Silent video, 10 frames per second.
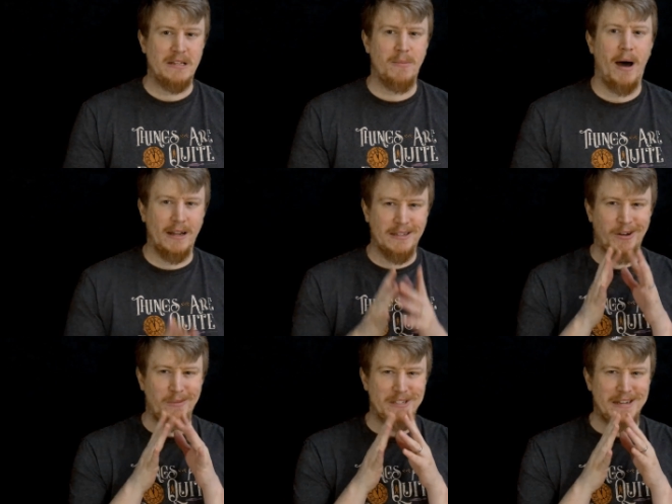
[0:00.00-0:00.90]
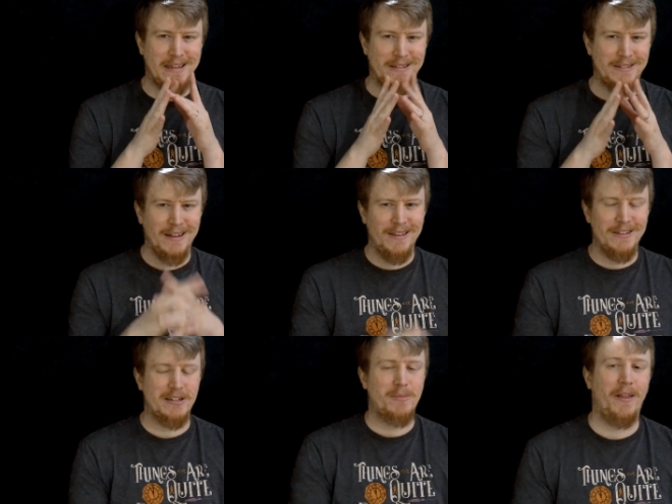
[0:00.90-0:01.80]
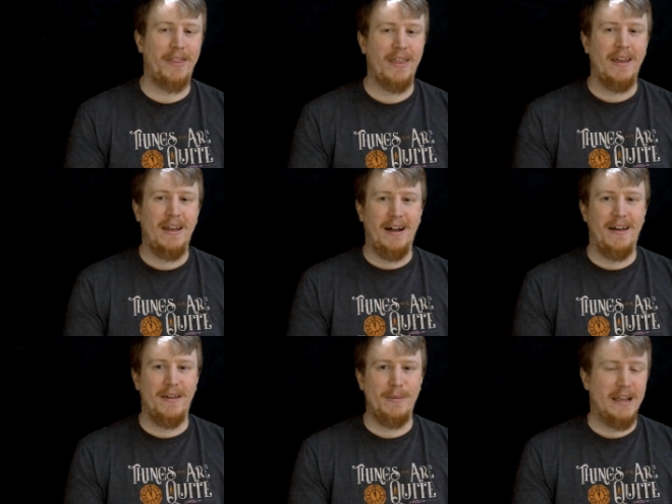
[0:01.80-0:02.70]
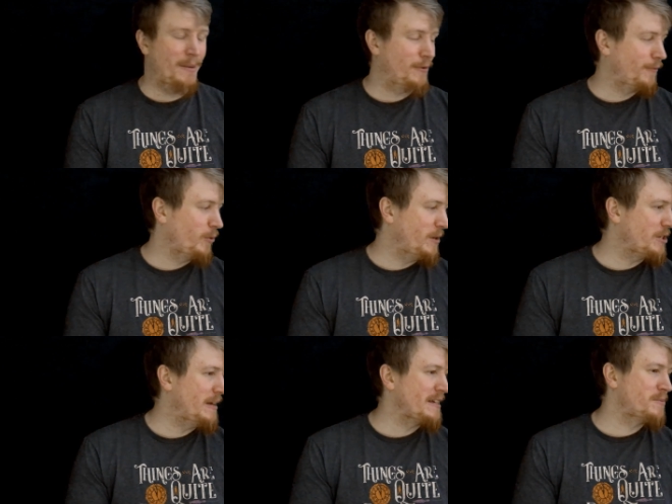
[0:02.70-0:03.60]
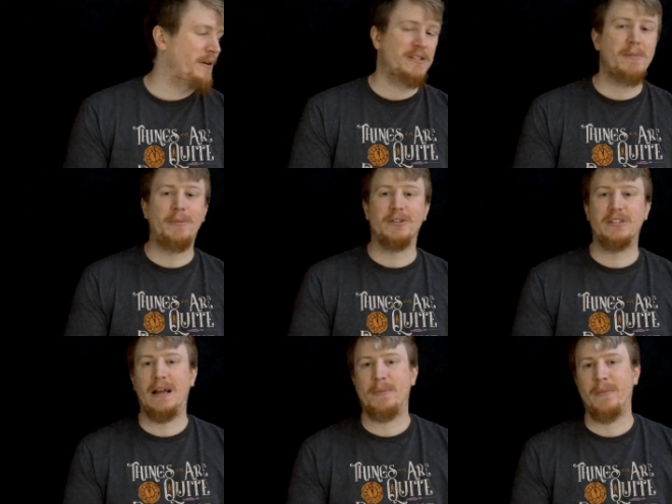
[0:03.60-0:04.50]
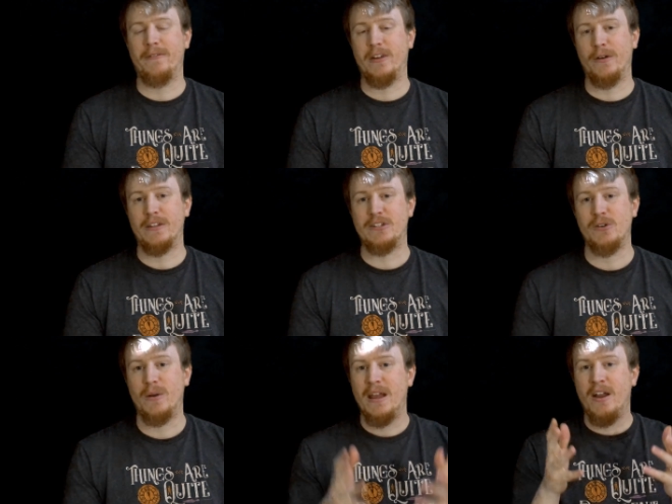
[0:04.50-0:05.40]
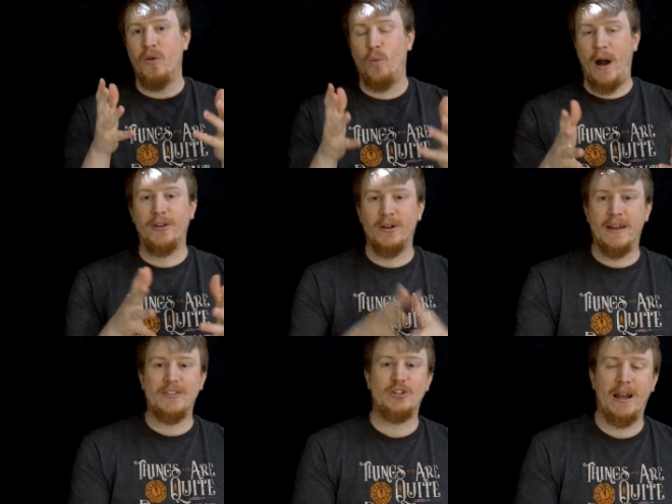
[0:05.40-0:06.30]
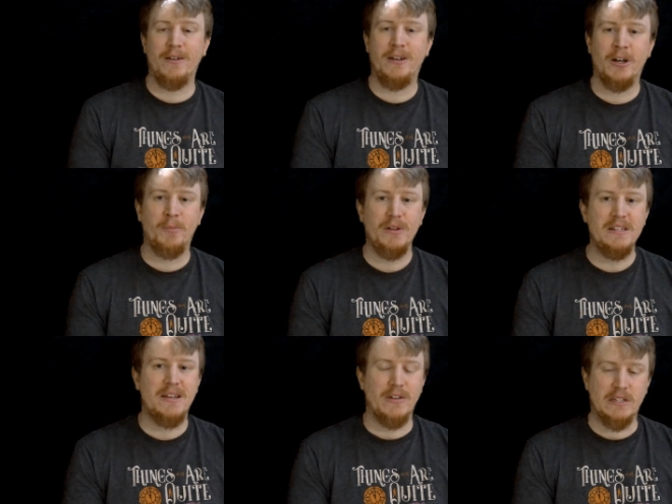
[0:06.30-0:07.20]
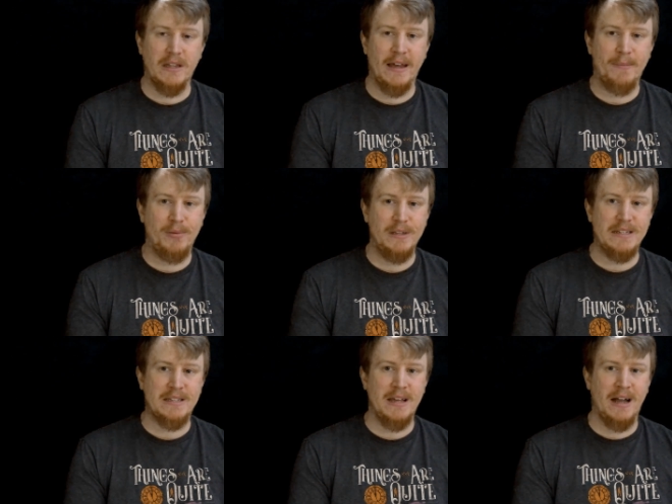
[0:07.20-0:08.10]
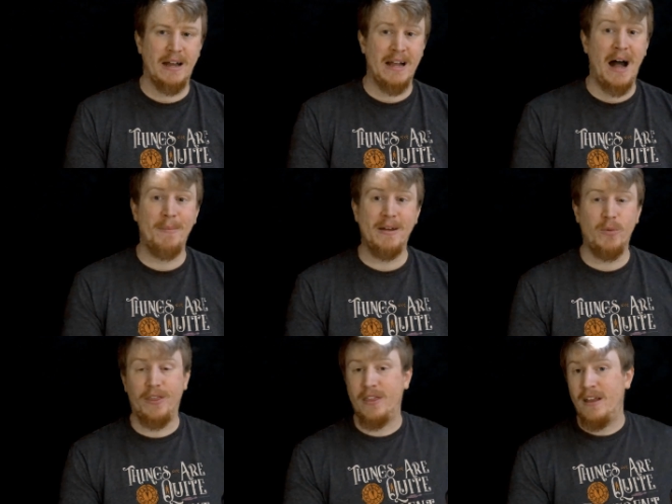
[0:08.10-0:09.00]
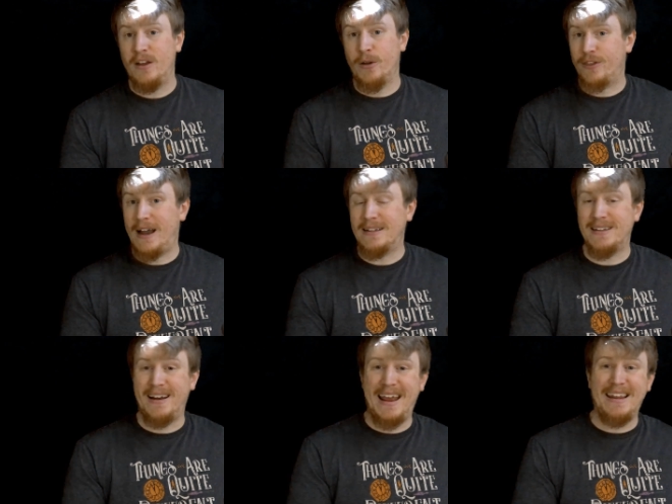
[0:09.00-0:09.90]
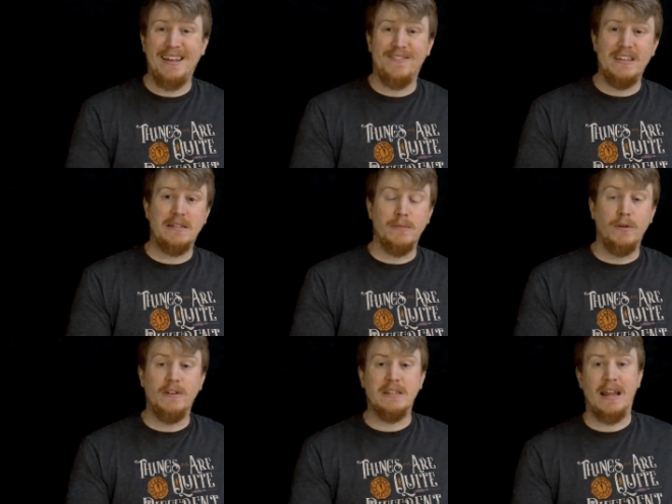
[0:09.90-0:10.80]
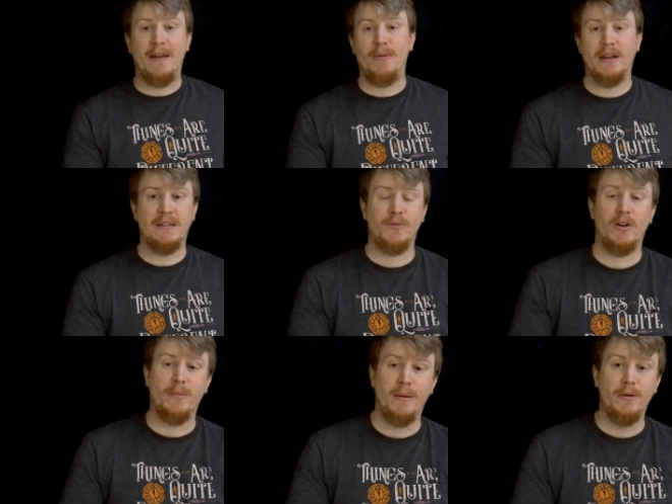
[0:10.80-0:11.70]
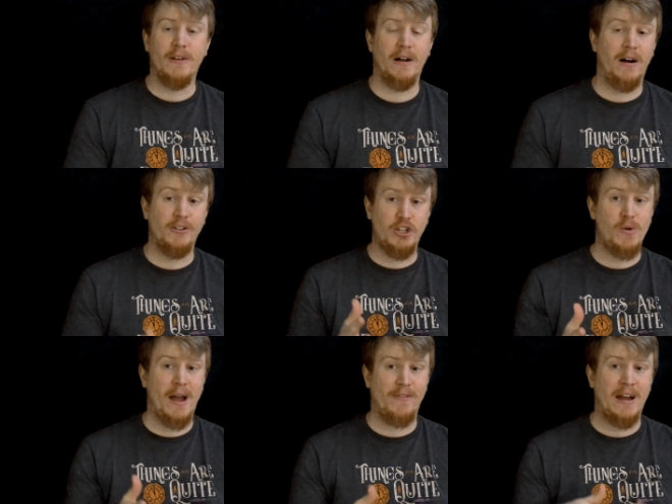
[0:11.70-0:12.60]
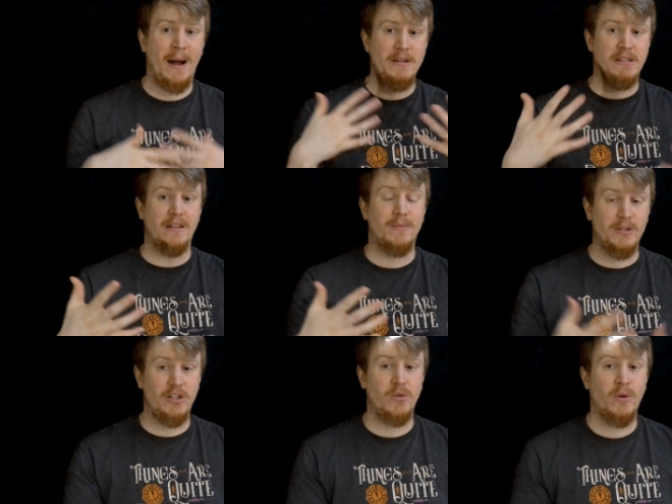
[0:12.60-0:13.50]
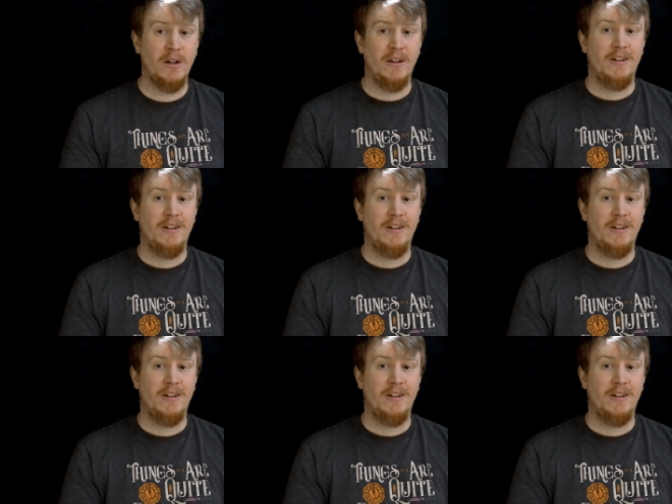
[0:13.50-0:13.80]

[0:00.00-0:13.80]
monetary mistakes this month that may come to fruition next month. So maybe you'll see an upcoming video this soon. While you're at the channel here, please give us a like. Please comment with your thoughts on any of these movies that I picked up during my movie haul. Do you have copies of them? Do you